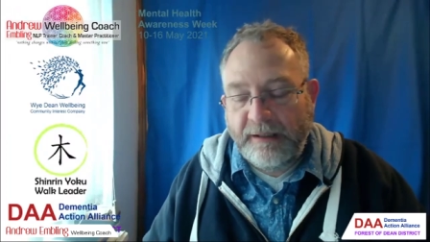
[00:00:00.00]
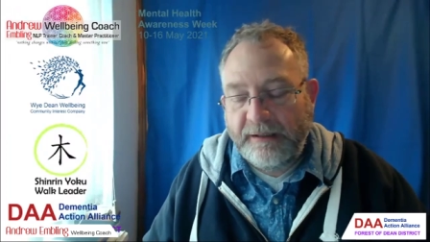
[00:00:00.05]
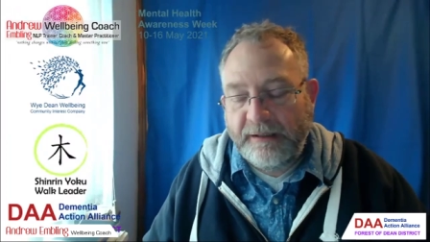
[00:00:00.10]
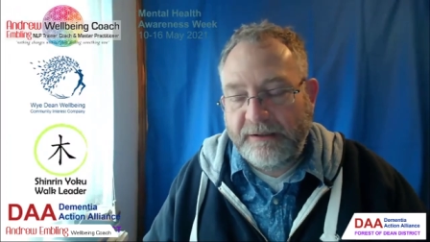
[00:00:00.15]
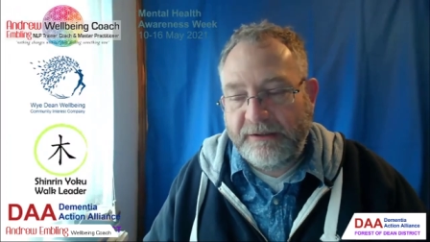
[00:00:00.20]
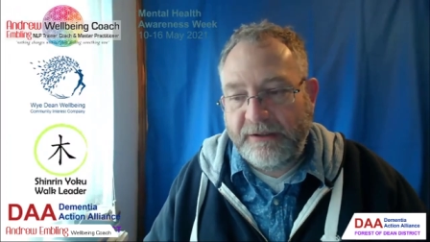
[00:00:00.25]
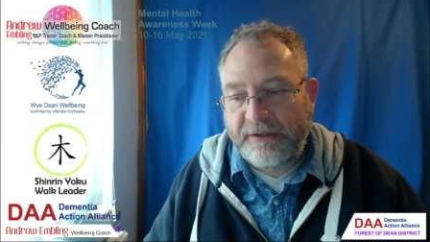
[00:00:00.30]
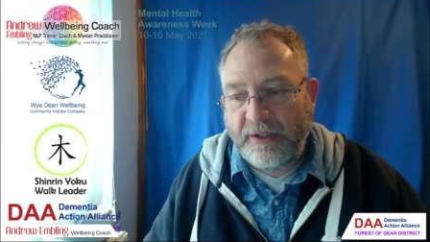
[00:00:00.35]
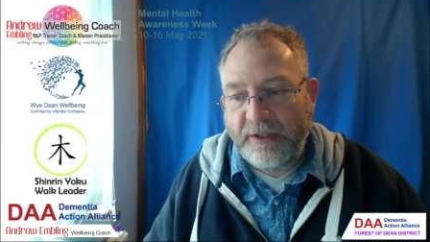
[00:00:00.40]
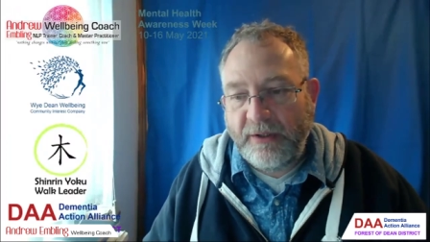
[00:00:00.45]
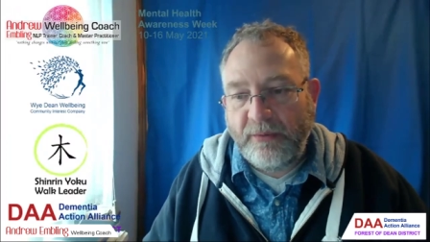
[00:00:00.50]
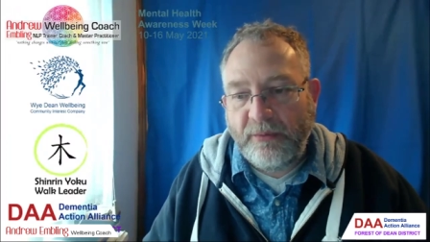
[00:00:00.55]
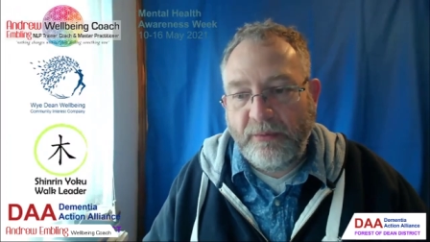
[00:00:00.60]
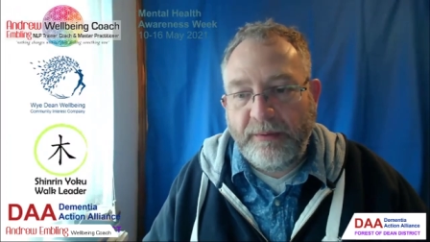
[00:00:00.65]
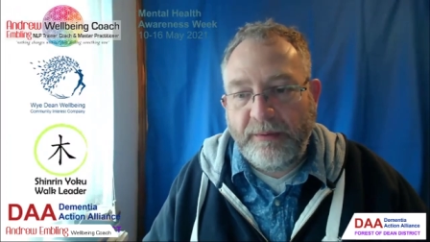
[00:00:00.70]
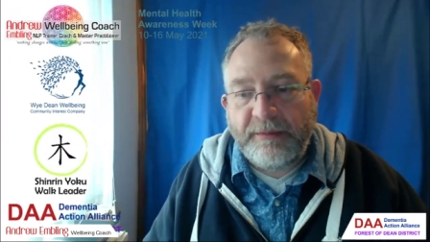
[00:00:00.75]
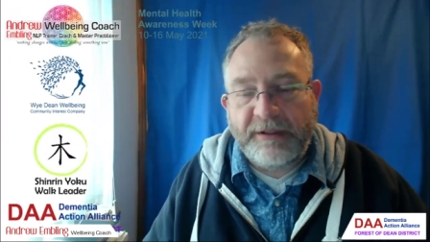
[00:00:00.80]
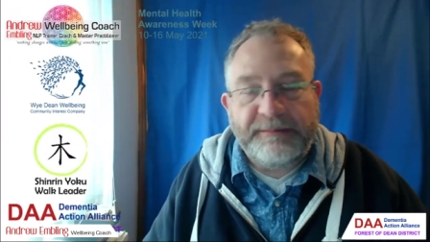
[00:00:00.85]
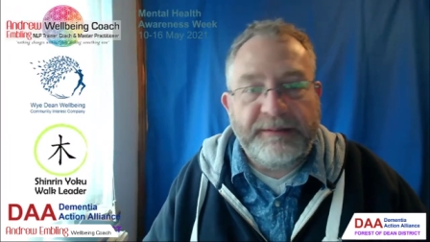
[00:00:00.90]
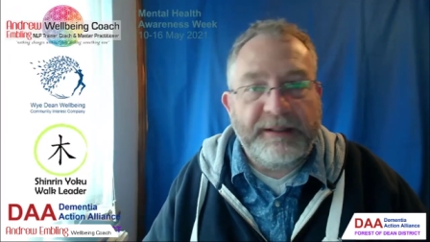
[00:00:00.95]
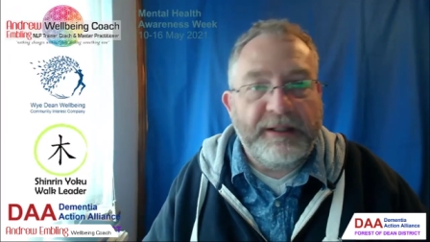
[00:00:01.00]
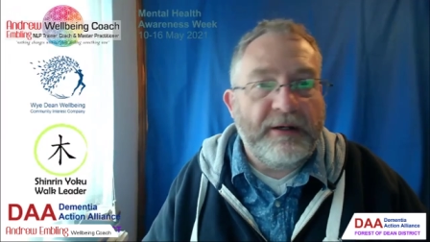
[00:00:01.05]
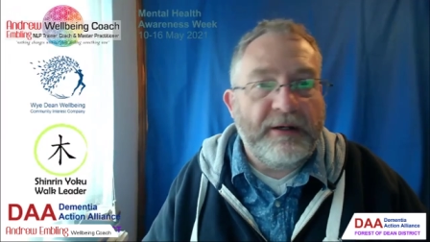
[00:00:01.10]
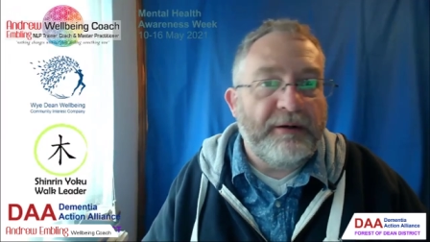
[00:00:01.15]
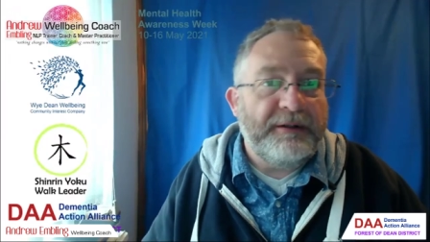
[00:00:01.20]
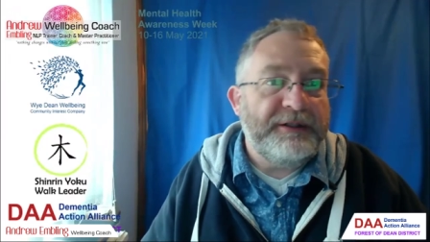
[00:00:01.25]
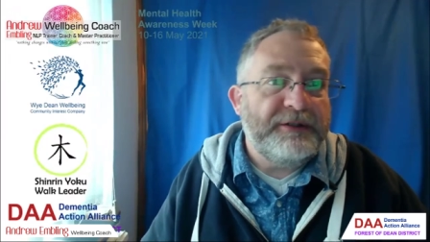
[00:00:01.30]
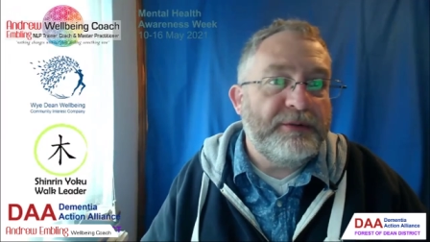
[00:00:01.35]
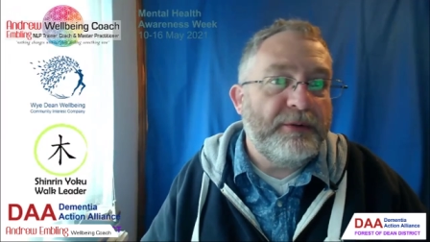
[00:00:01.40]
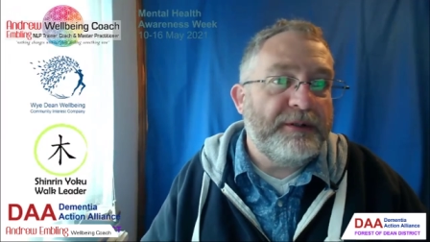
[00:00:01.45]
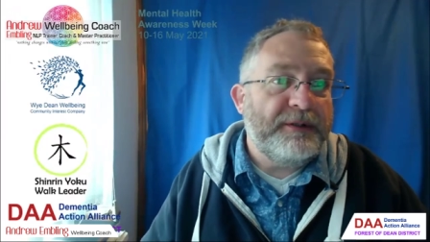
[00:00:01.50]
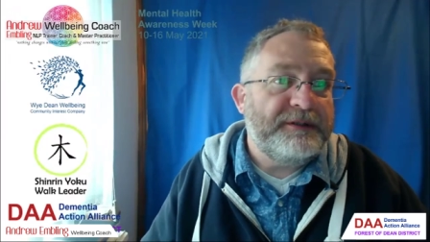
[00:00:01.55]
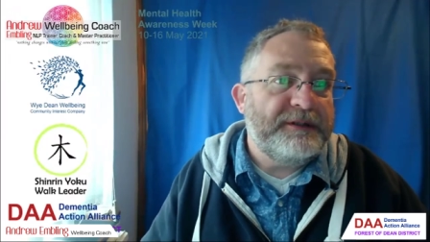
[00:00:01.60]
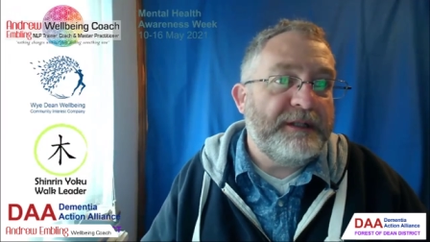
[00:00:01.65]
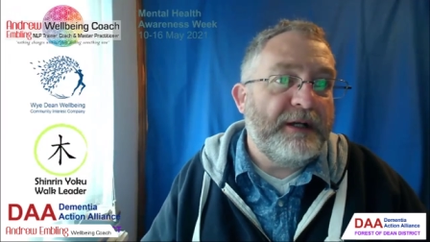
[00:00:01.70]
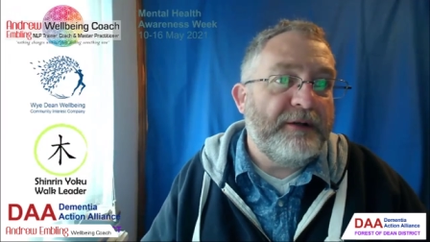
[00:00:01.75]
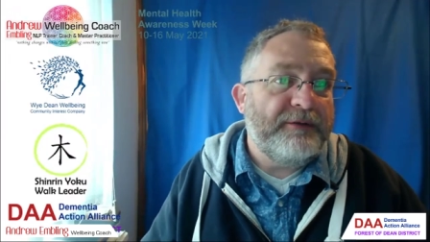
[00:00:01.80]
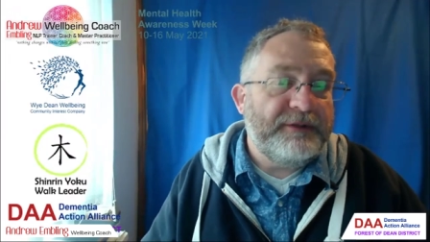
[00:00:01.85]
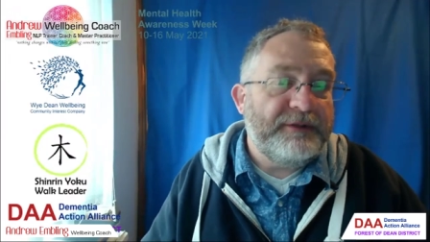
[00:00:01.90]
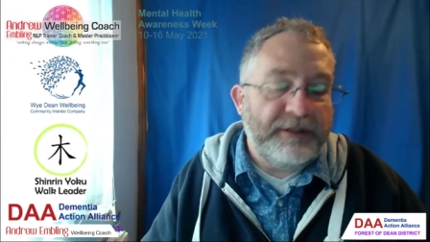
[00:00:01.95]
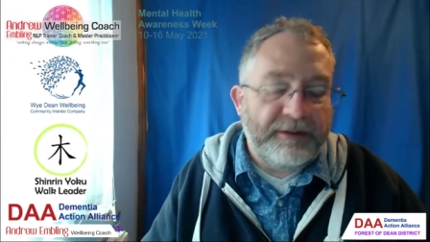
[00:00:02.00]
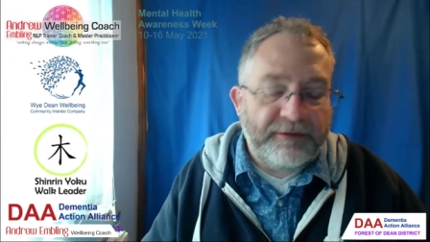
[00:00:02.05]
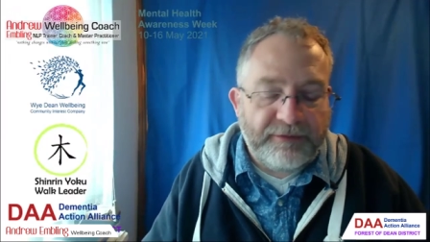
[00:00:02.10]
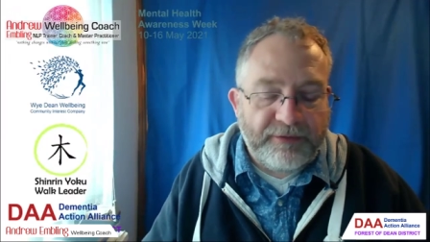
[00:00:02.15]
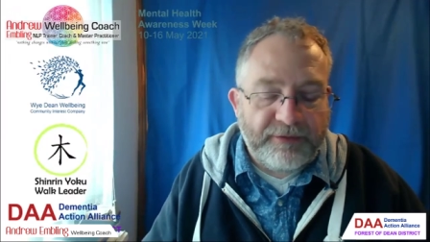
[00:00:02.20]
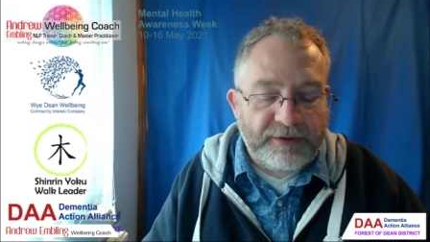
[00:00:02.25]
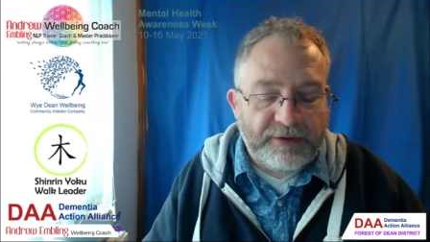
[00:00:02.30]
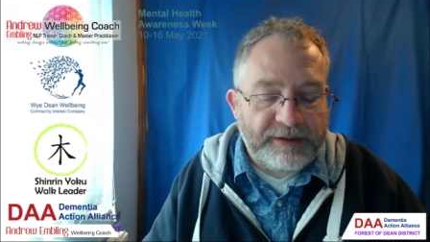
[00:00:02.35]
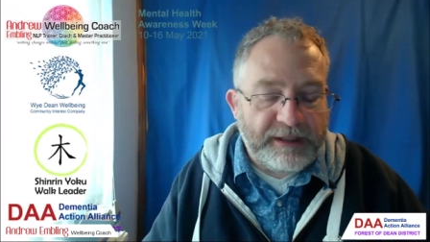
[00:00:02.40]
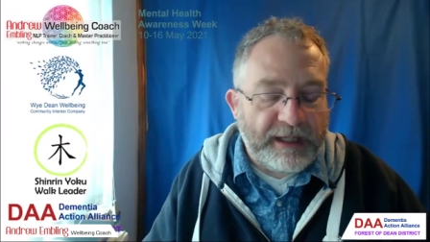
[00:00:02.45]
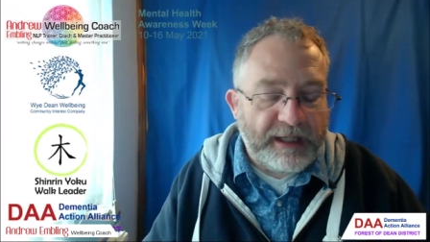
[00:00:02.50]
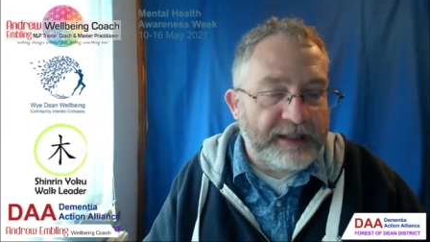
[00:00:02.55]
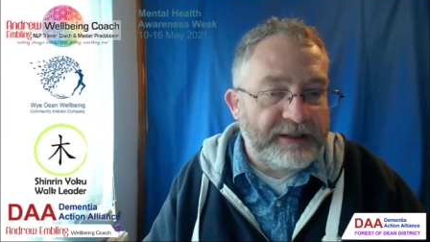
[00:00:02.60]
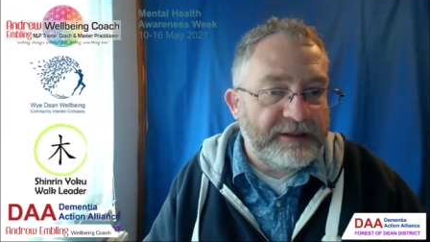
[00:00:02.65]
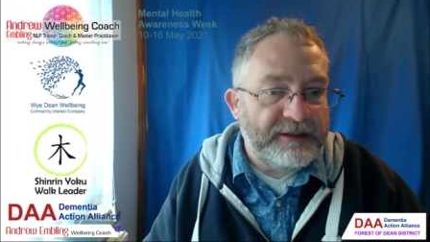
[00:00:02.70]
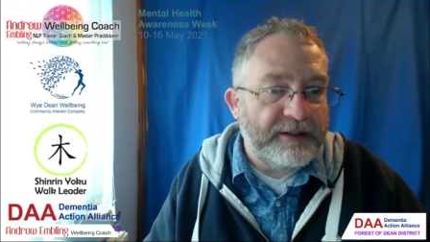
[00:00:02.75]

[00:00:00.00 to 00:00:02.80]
So we must be kind to ourselves in the first case,